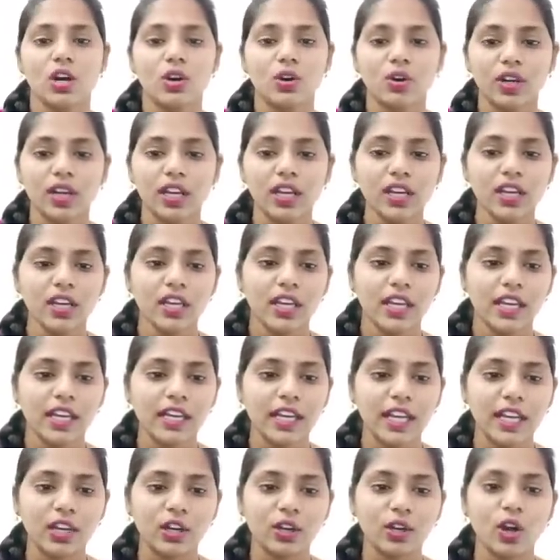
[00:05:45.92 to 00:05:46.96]
okay
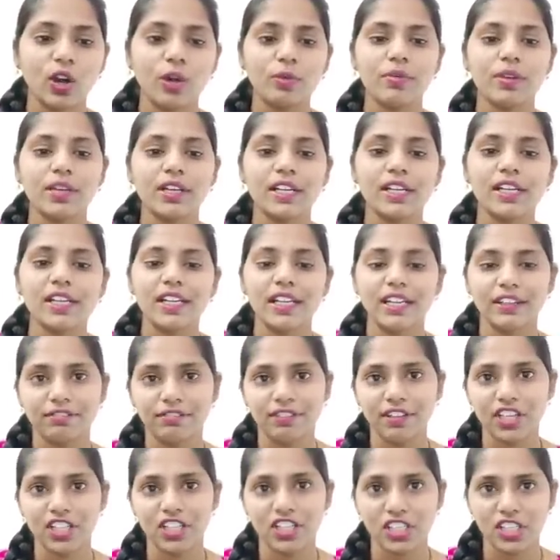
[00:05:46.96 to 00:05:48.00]
in economical
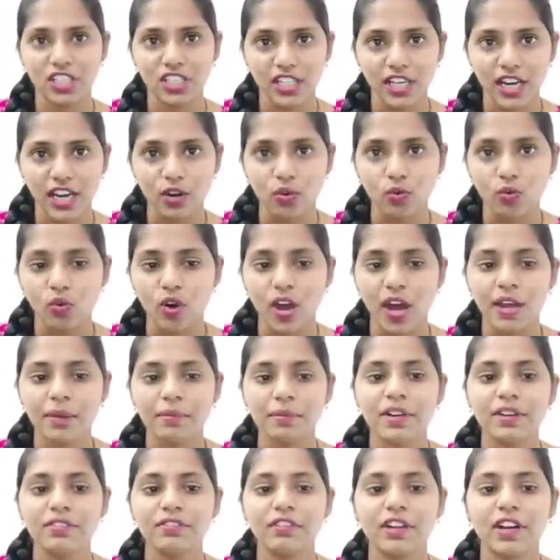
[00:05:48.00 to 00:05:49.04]
efficient
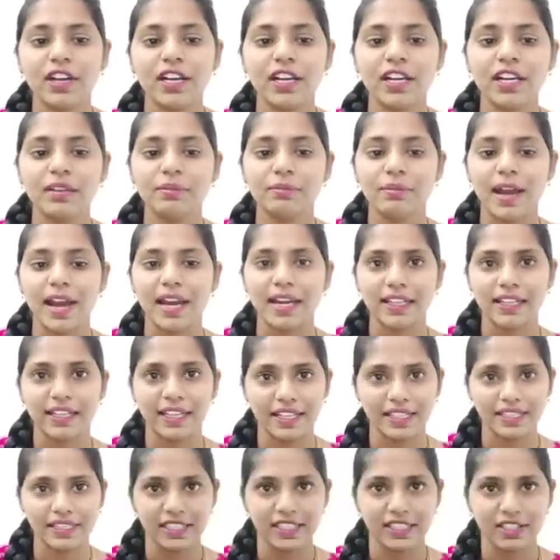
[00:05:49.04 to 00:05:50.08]
environment friendly manner
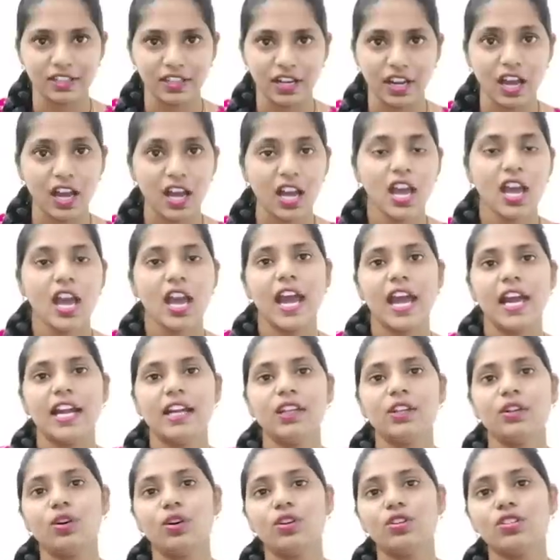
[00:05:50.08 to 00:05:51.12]
etc
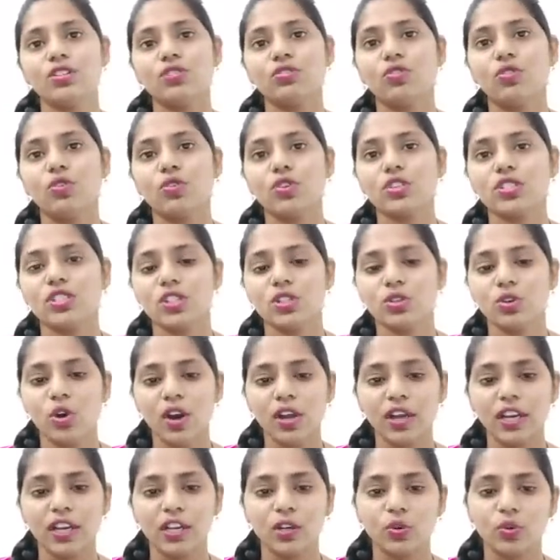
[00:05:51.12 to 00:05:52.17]
and they're also focusing
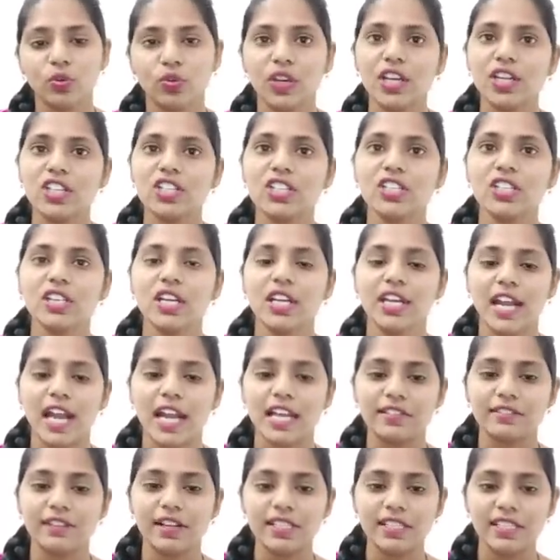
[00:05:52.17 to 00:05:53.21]
on innovation and
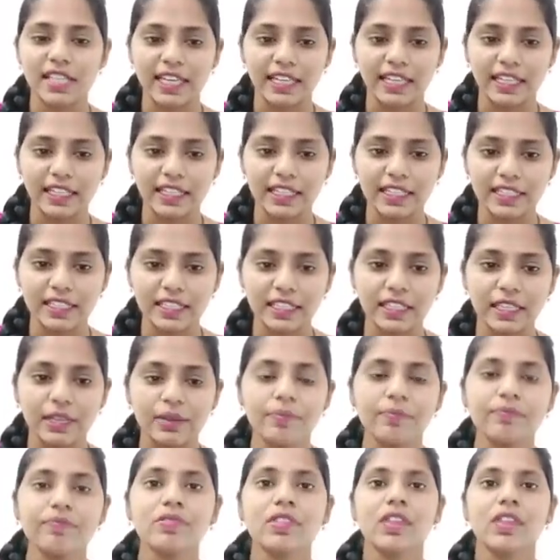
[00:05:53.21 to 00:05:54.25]
as well as agility